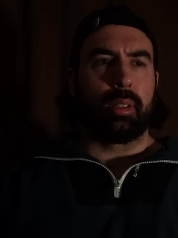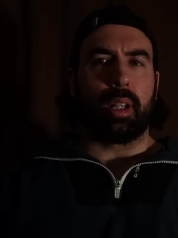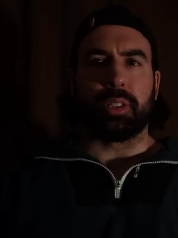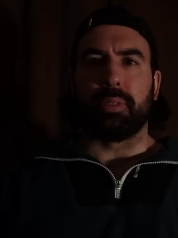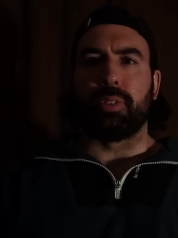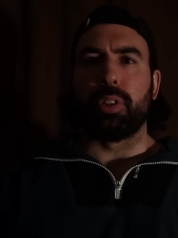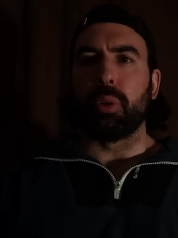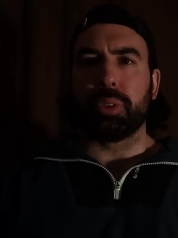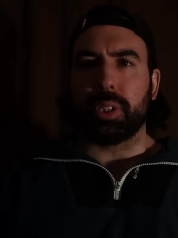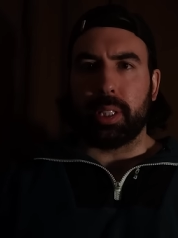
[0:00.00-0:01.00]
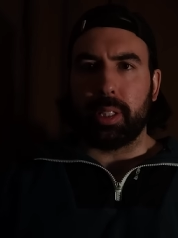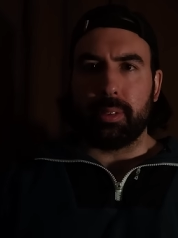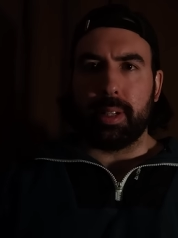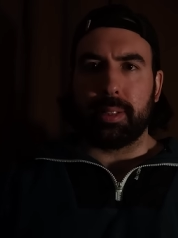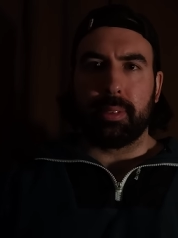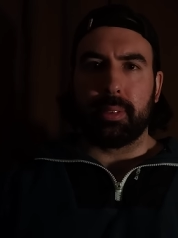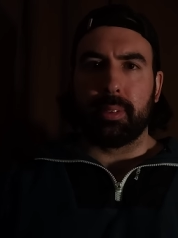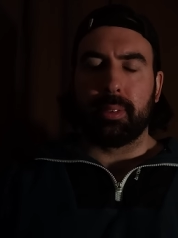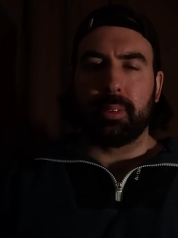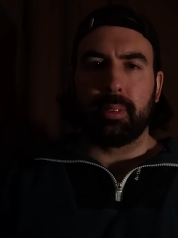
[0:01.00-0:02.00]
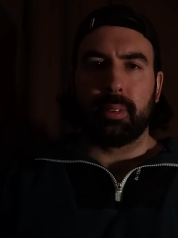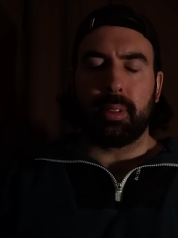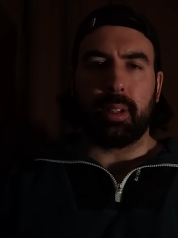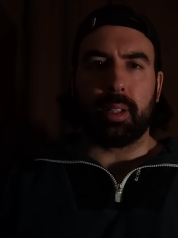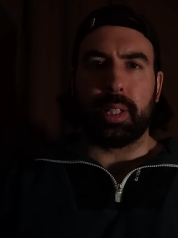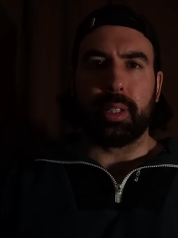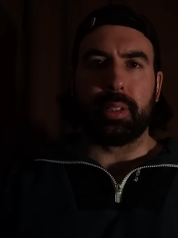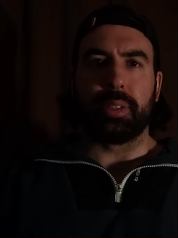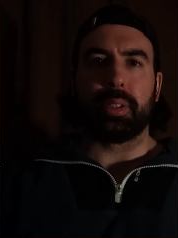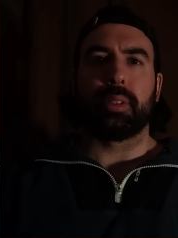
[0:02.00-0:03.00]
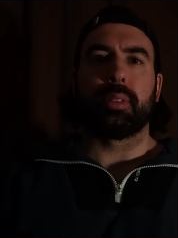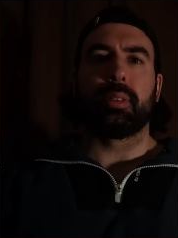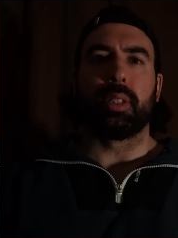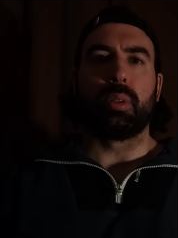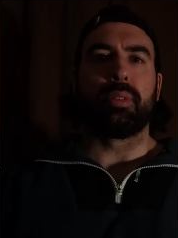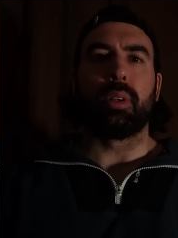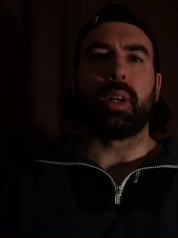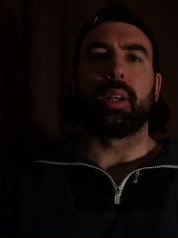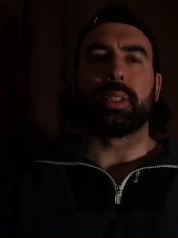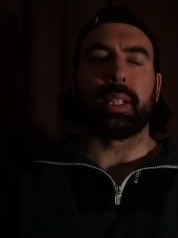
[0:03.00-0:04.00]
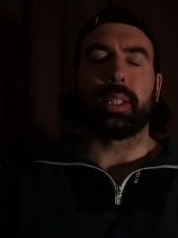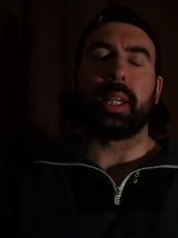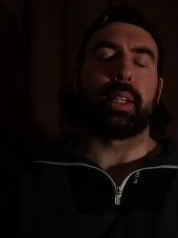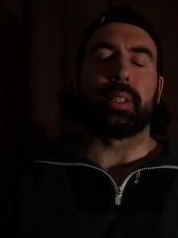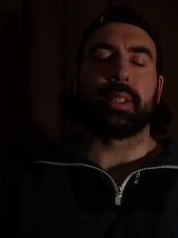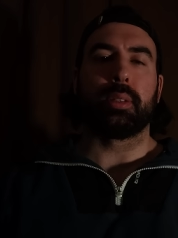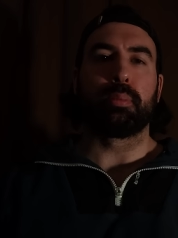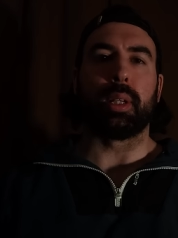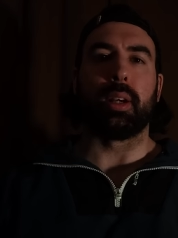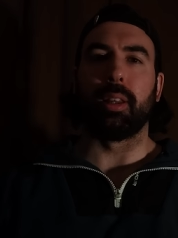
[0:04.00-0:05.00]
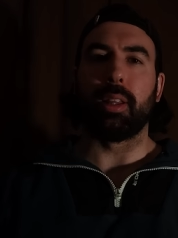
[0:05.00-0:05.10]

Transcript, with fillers: lots of notes that he had written on his UFO contact case. But